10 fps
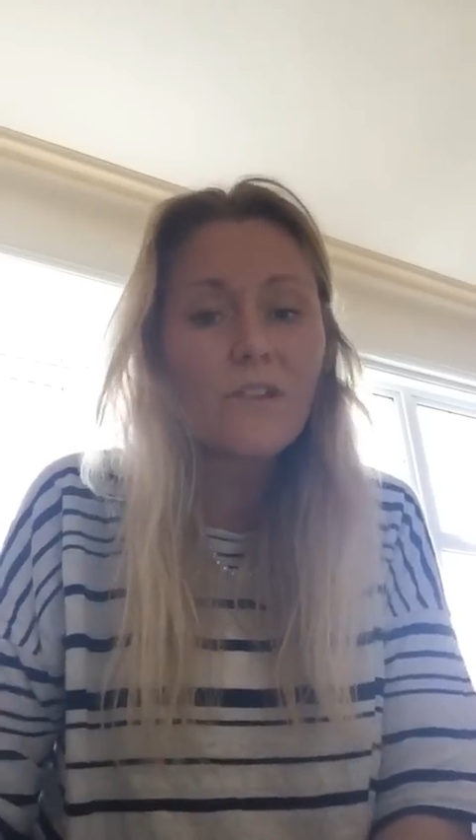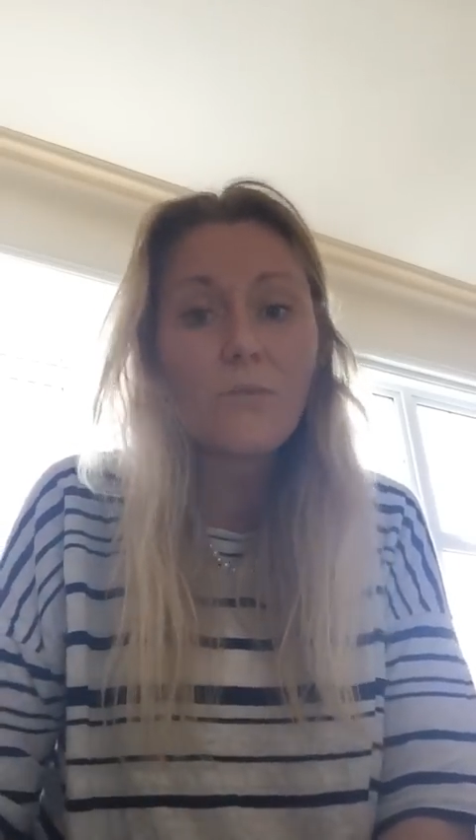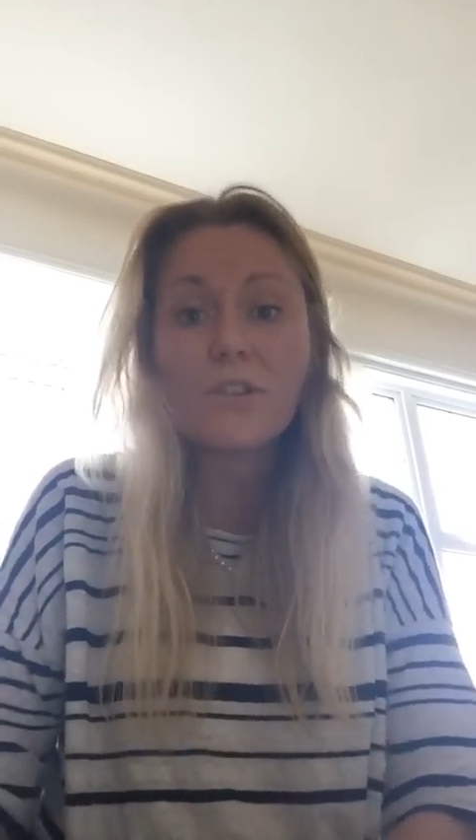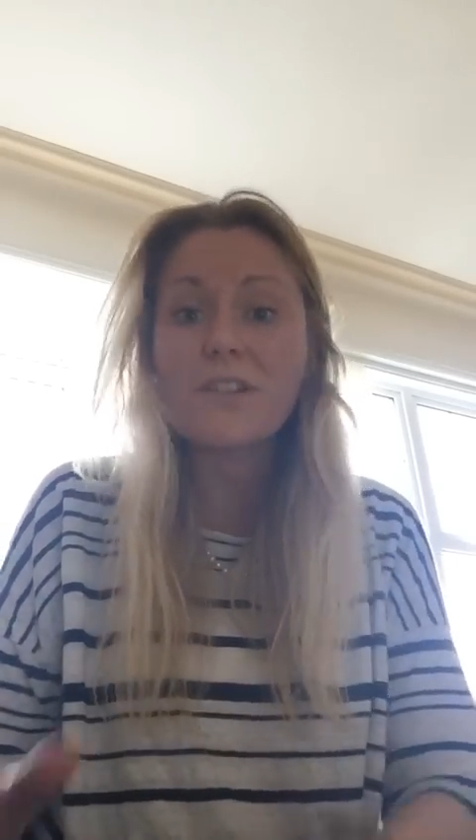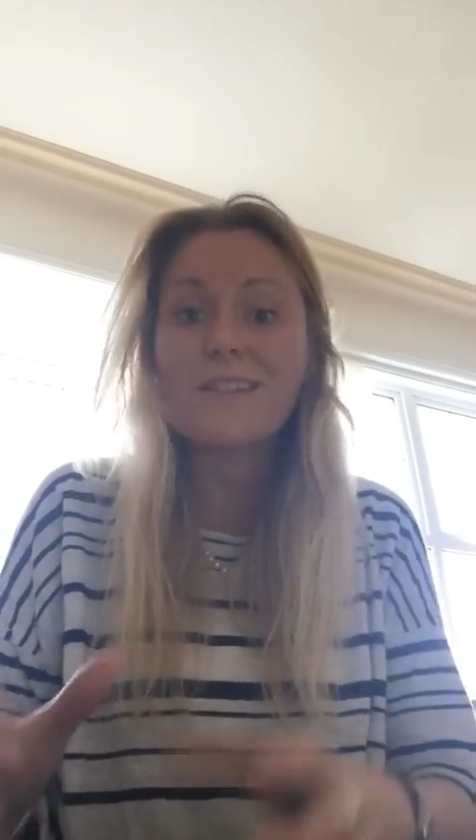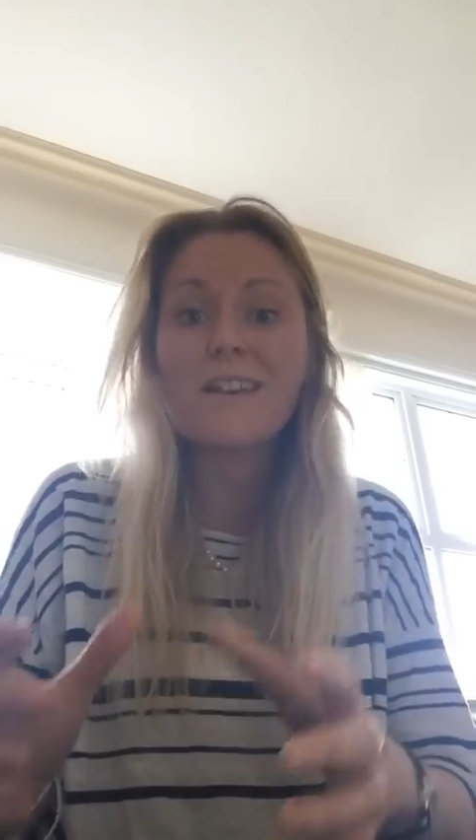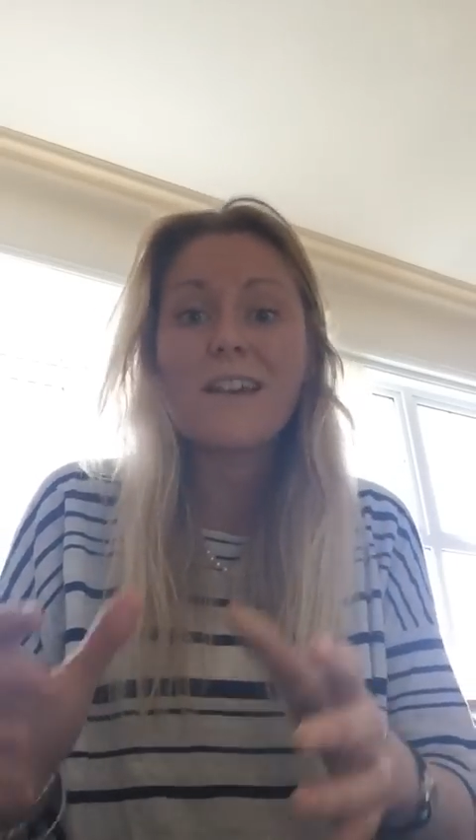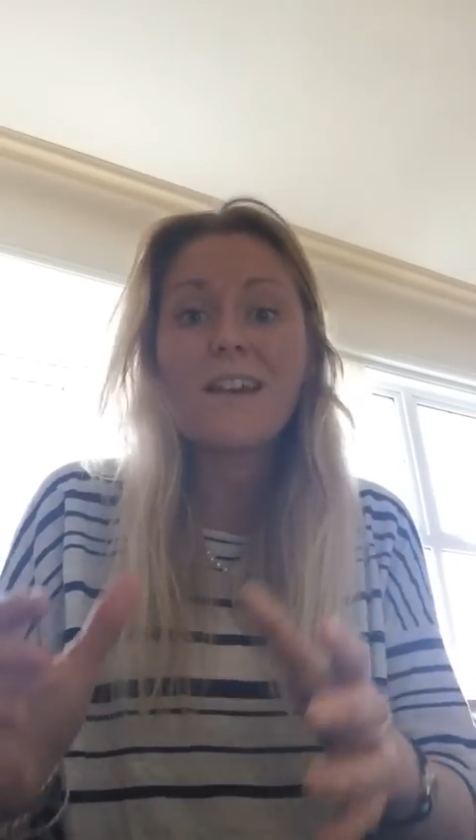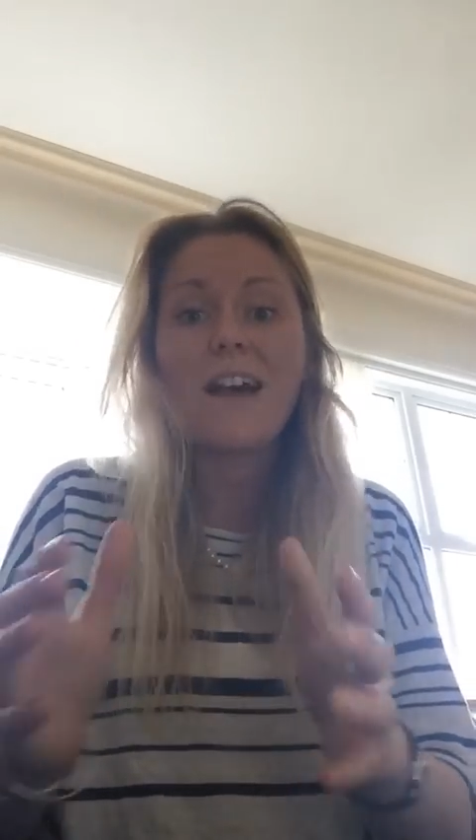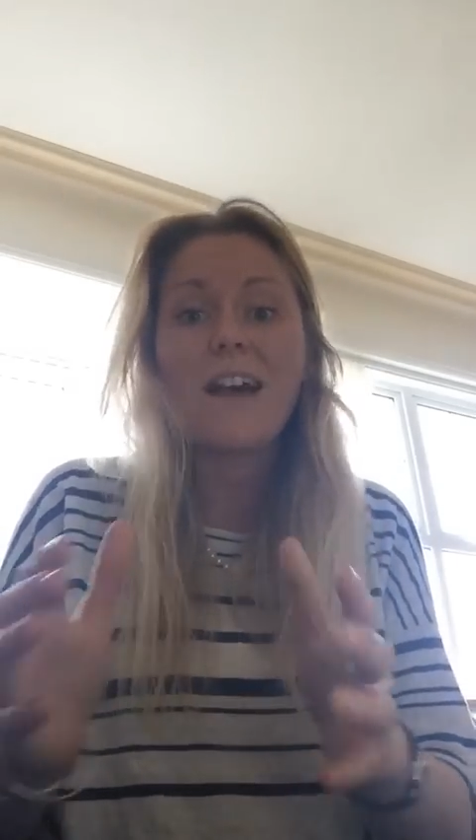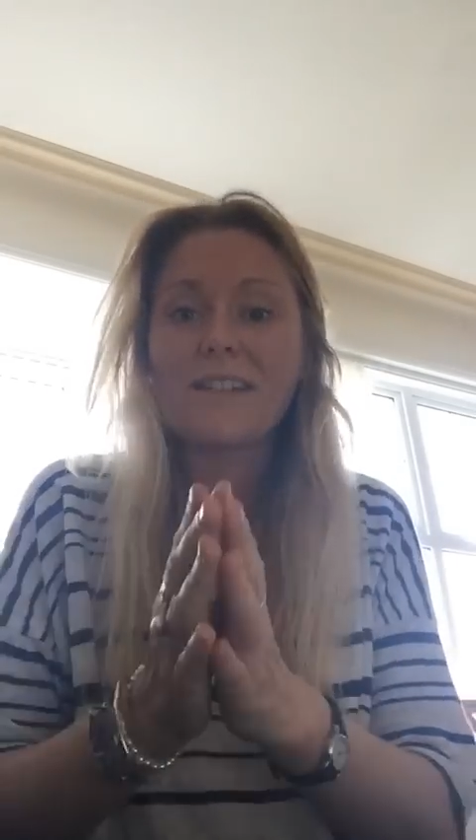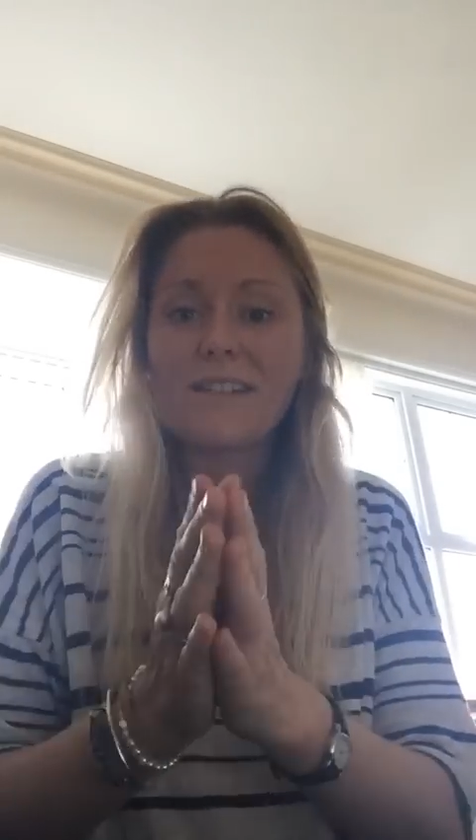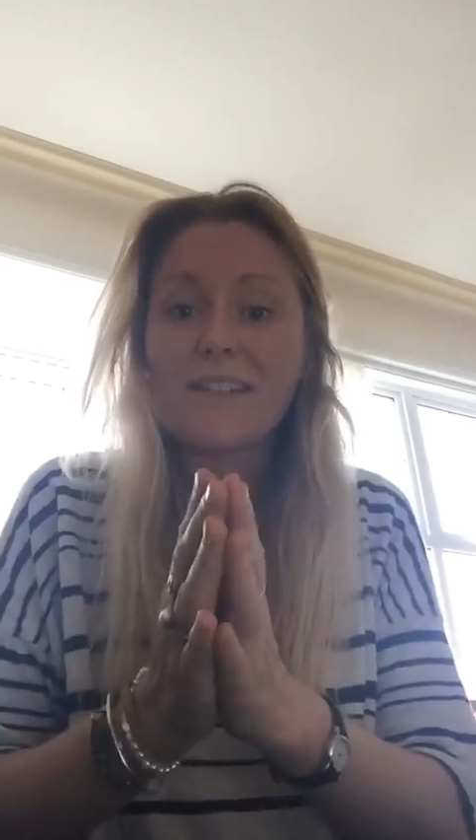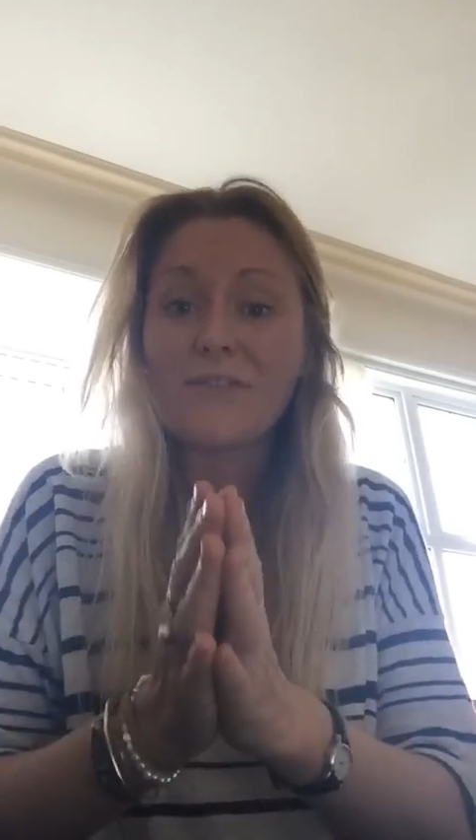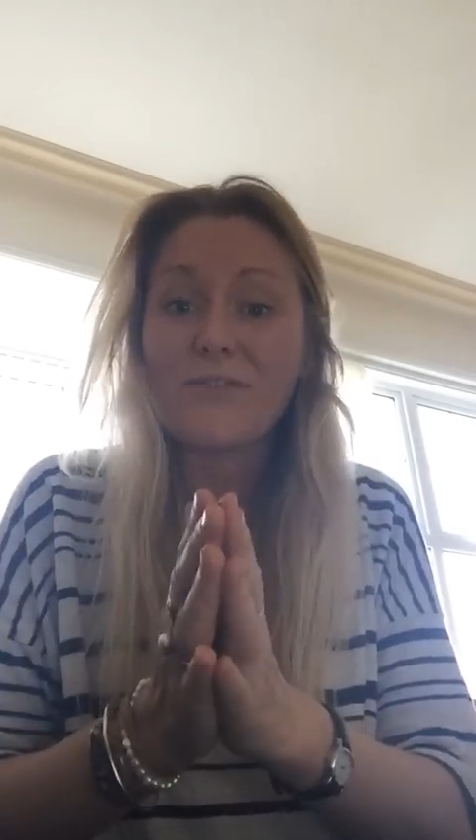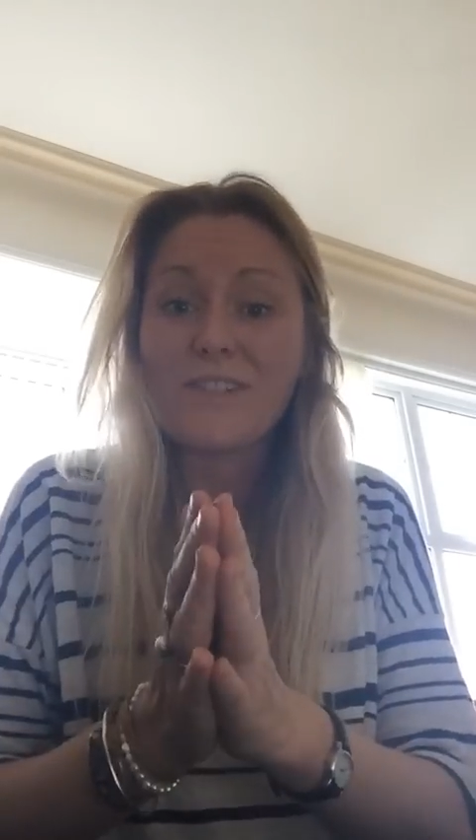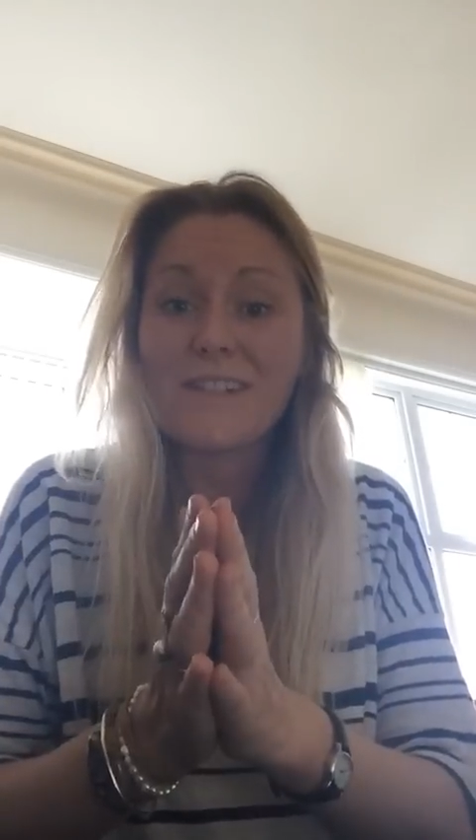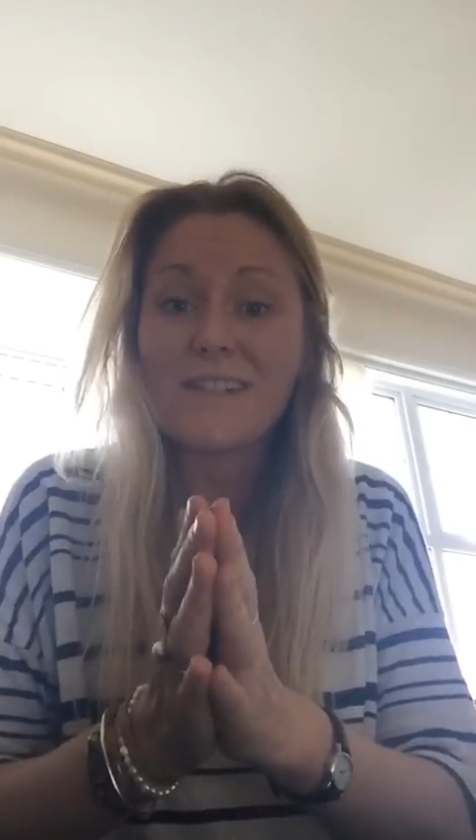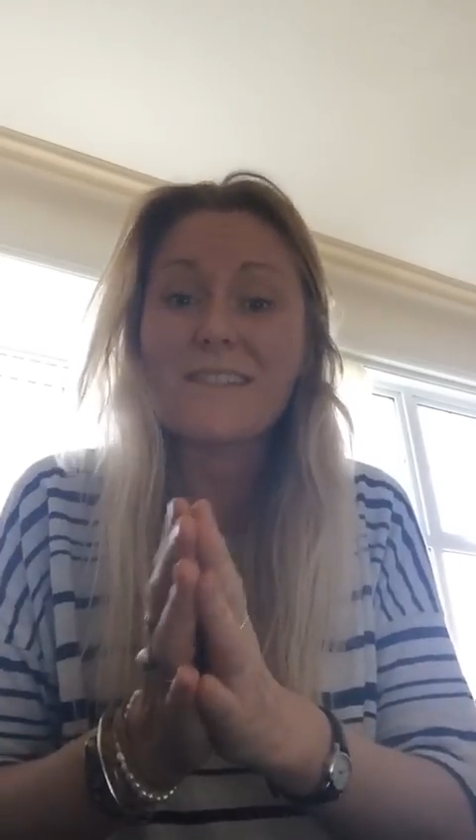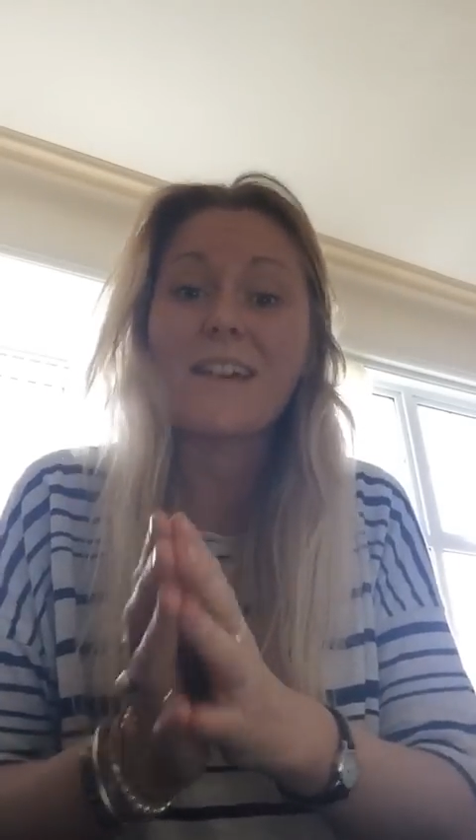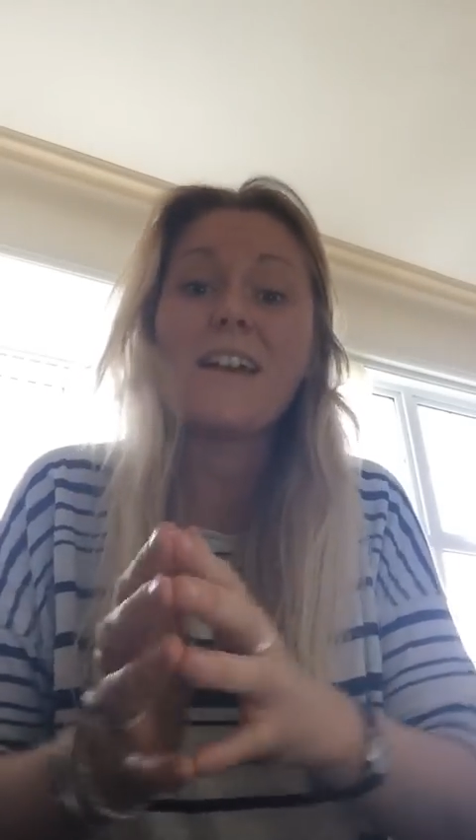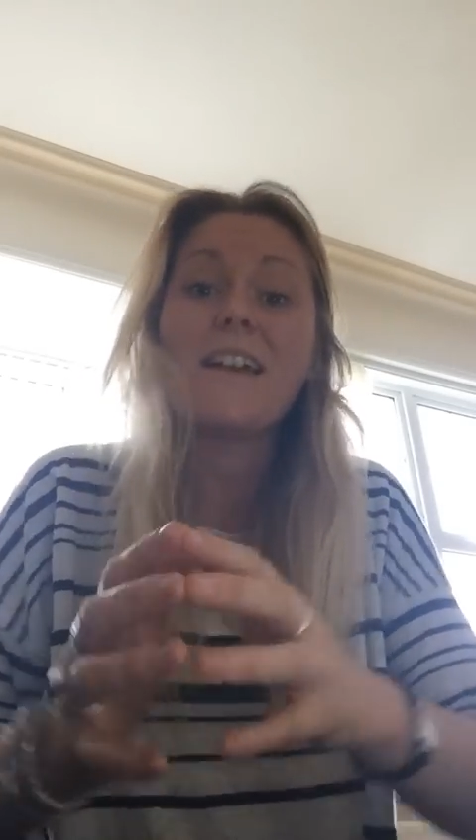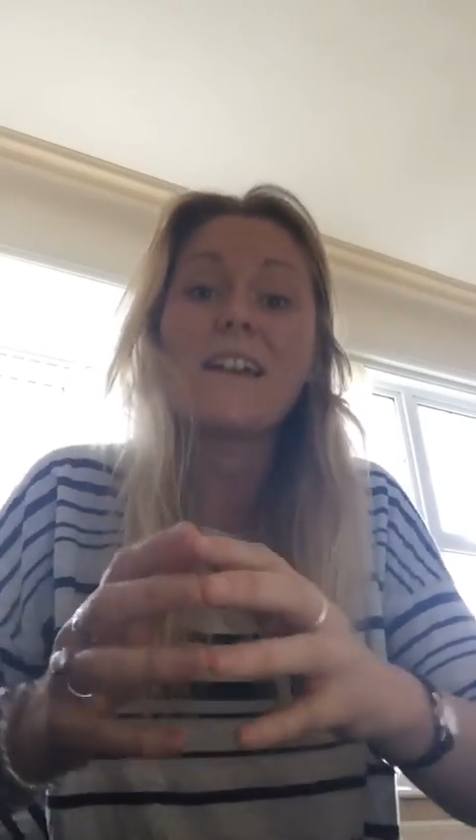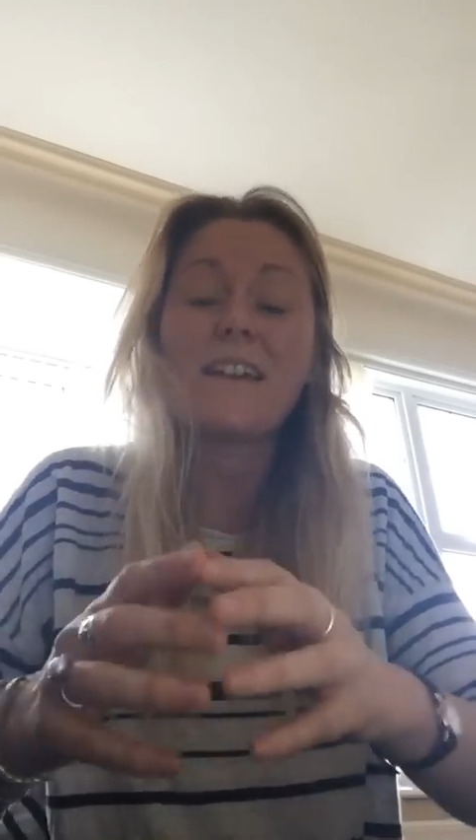And the difference is that